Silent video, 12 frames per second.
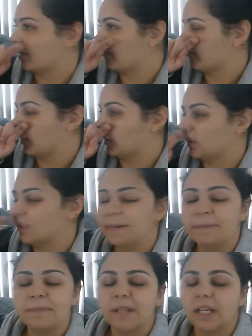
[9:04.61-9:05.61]
my phone.
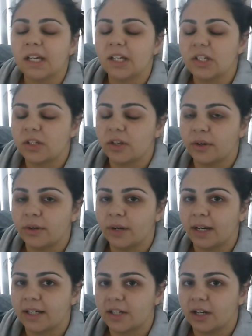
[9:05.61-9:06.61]
So
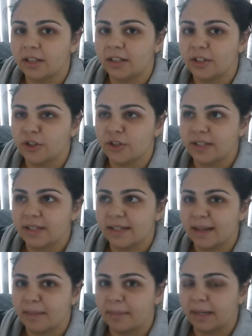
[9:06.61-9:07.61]
I dialed the nurse's
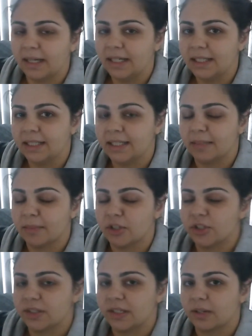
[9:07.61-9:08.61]
number, the
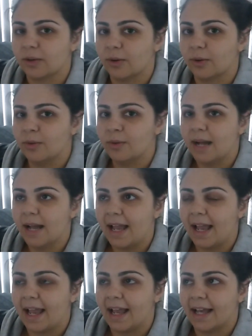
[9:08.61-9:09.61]
emergency call,
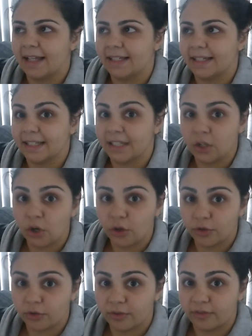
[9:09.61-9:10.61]
and it didn't go
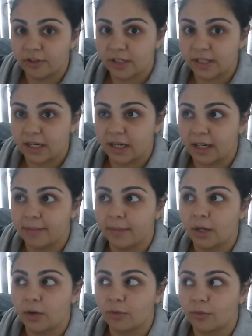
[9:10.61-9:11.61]
through the first time,
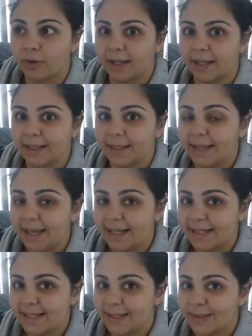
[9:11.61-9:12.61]
rang it
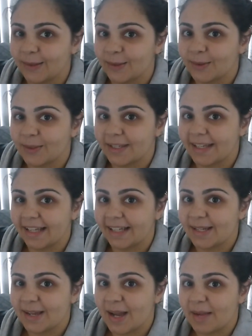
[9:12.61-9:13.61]
again, didn't go through the
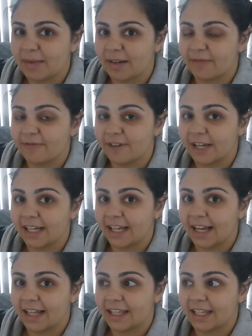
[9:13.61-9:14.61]
second time, and I'm freaking
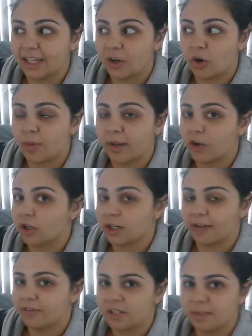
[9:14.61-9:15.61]
out thinking, oh my god,
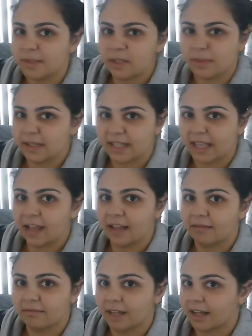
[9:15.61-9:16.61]
I've just missed my
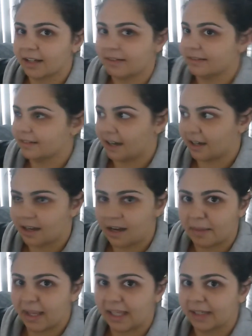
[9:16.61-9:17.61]
scan. Like, I
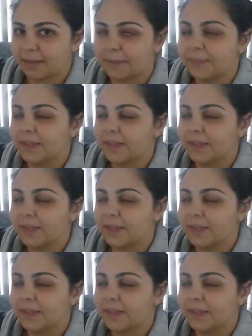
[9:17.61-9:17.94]
can't make it.